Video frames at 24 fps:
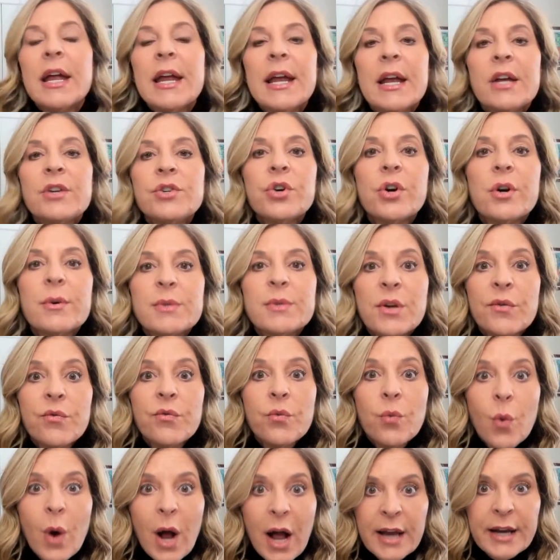in terms of
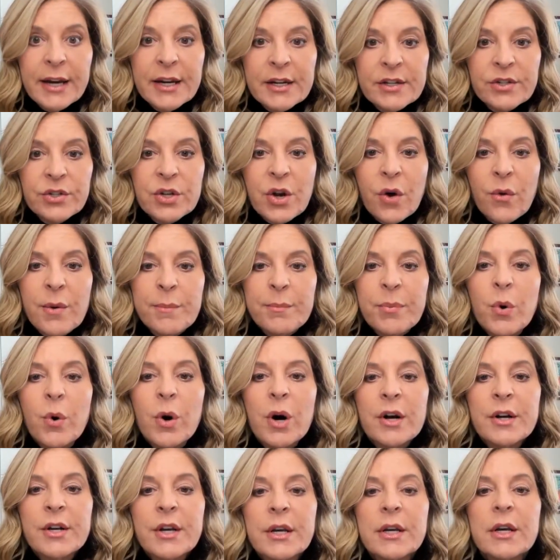why it's so
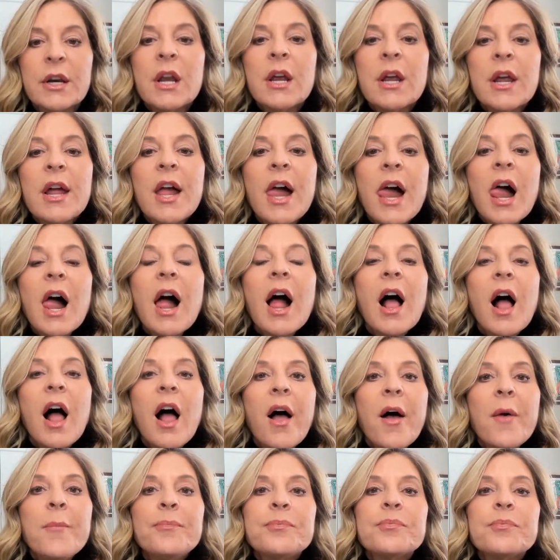important.
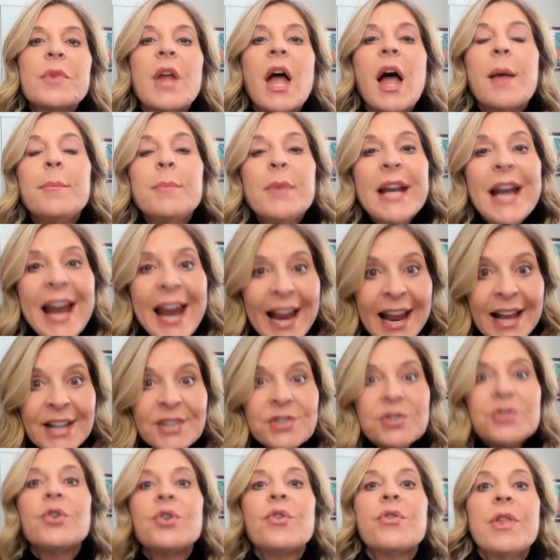I'm going to
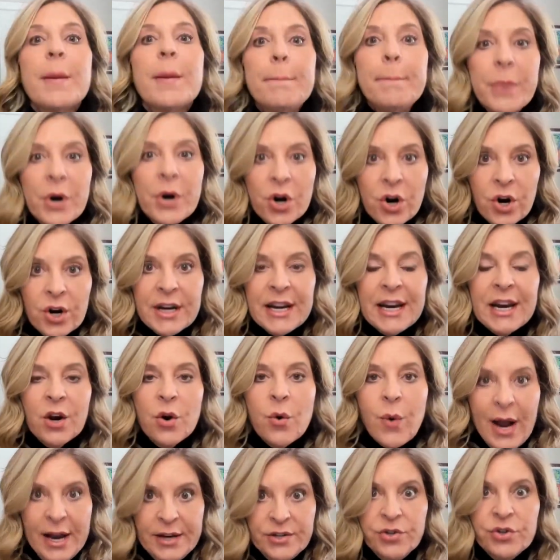answer the burning
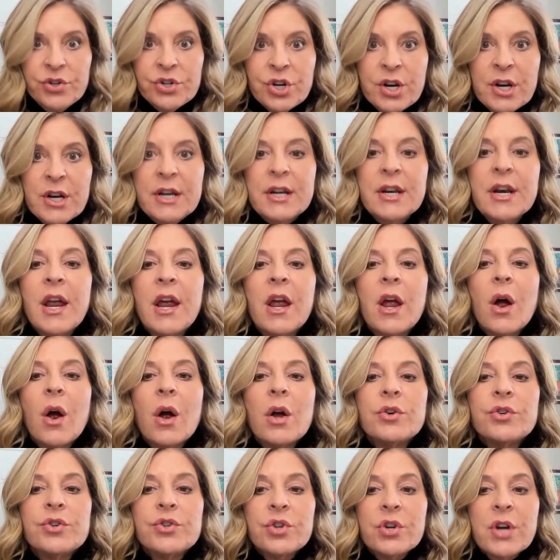question:
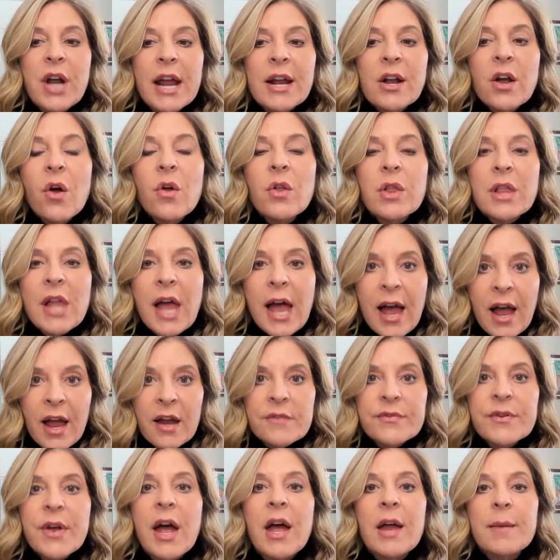should I go
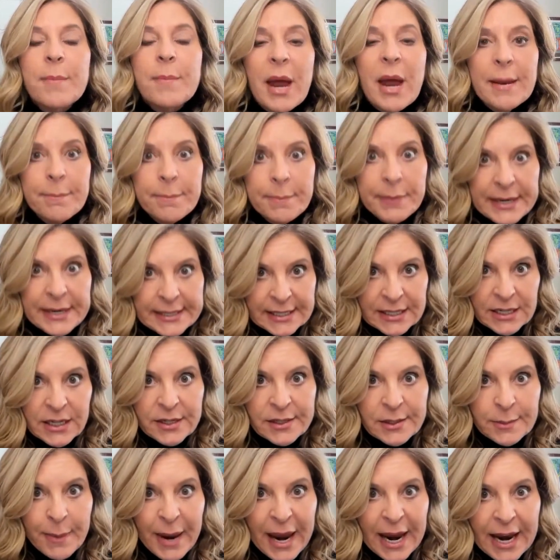live on my
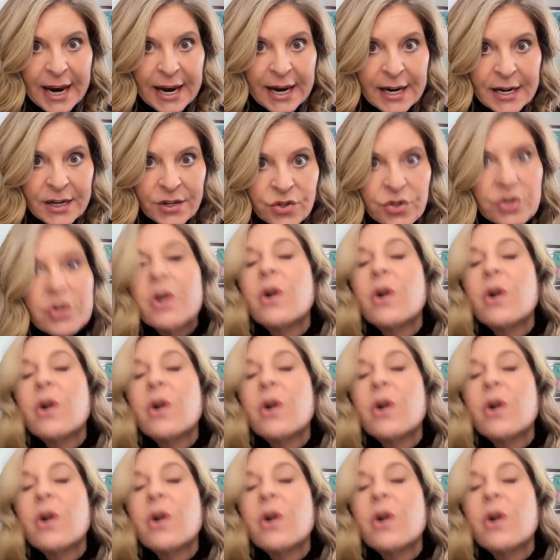business page